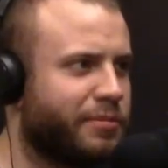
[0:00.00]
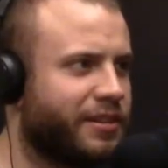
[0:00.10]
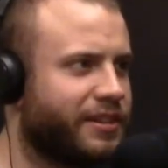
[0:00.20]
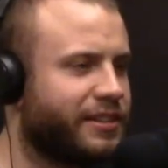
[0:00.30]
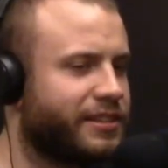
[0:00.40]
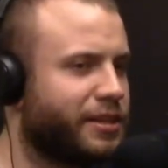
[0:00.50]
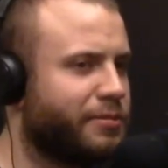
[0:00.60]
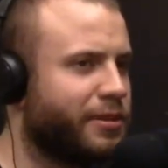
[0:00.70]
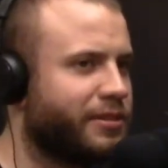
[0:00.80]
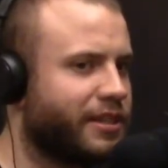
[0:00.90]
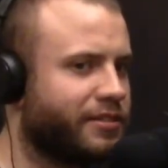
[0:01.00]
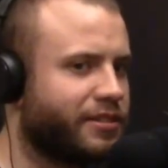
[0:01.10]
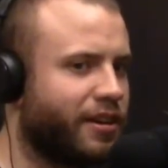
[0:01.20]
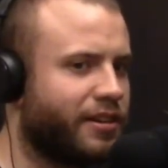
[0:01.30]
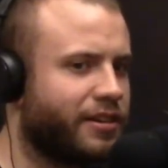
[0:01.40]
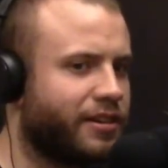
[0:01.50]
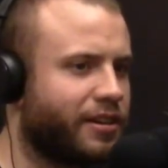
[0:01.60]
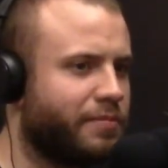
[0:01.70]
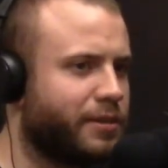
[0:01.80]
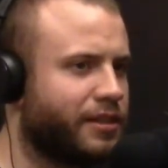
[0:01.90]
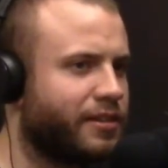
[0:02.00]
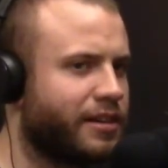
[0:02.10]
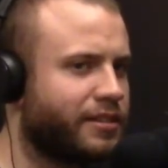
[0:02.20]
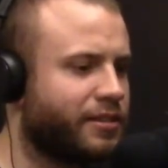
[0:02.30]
look into some of those like starter company grants.